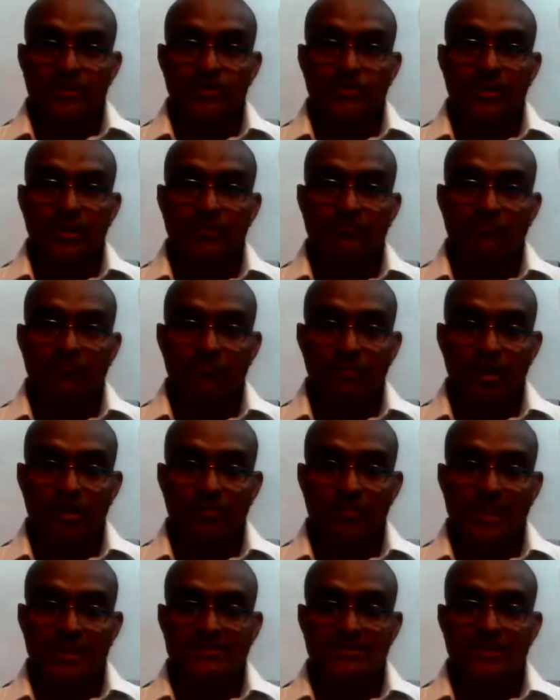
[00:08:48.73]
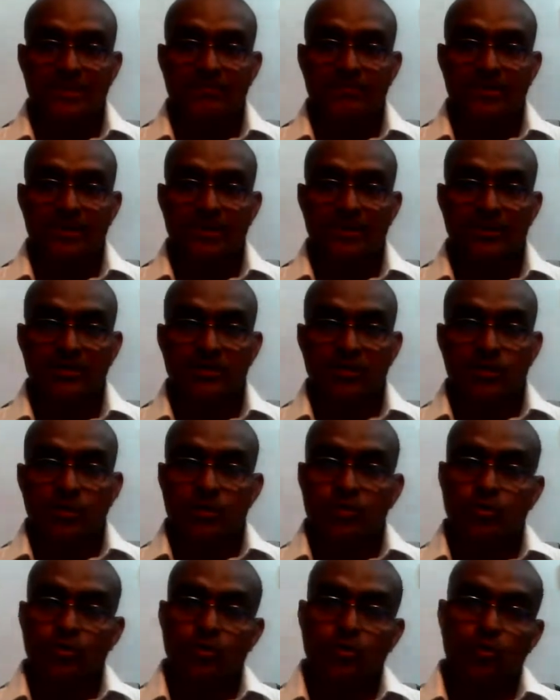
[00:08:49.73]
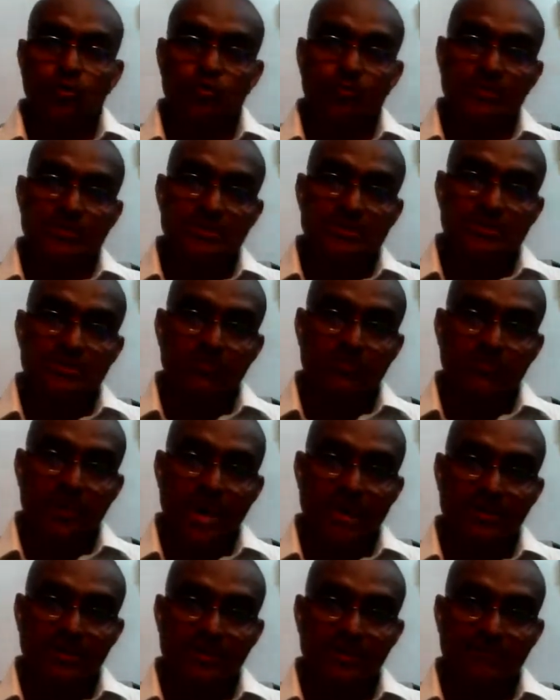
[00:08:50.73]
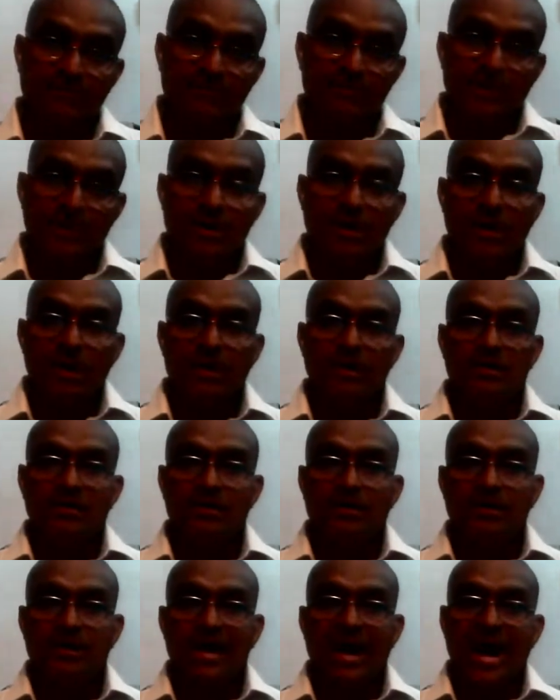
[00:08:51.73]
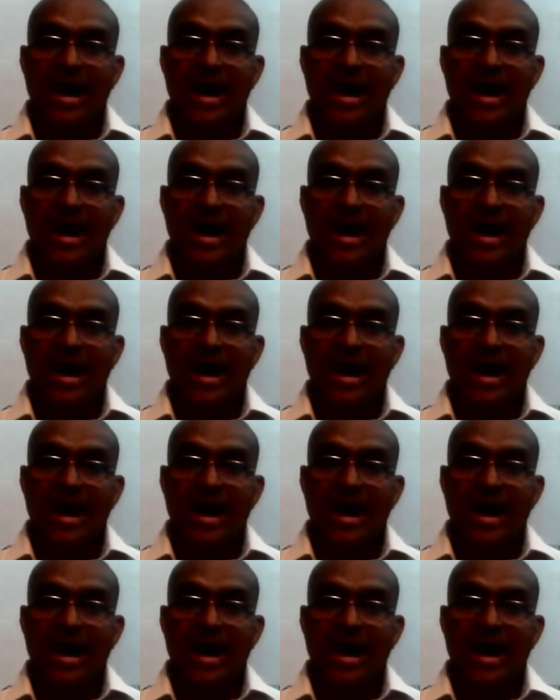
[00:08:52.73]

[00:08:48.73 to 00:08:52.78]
to get formed as company, to do business of banking or